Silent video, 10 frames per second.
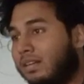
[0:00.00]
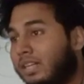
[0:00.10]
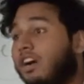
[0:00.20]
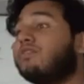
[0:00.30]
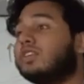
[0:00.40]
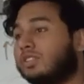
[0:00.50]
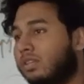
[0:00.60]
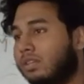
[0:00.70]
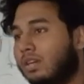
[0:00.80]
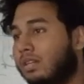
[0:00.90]
The
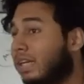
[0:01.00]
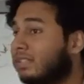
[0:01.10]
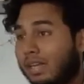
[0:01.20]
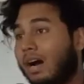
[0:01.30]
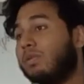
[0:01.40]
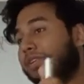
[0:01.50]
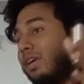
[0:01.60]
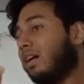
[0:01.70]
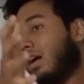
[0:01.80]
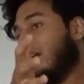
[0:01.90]
conversion, that's how you
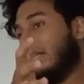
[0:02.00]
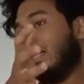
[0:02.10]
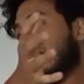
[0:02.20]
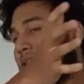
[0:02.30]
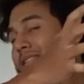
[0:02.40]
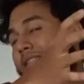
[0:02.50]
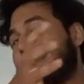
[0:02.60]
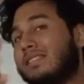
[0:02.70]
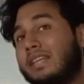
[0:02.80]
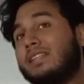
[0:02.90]
can,
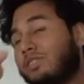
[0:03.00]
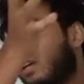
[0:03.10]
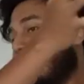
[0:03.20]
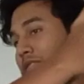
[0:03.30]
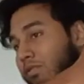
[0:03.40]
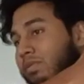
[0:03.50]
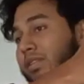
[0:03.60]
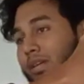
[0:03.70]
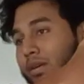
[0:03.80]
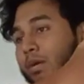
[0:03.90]
that's the things you can learn from
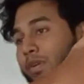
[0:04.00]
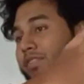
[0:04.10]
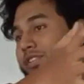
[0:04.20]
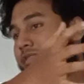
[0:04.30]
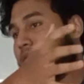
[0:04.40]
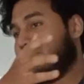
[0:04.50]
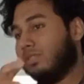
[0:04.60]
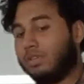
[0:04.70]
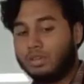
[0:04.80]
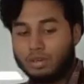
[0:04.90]
the previous course.
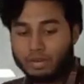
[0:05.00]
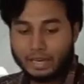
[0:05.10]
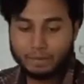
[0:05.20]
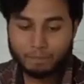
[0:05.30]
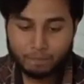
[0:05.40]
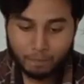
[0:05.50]
Okay.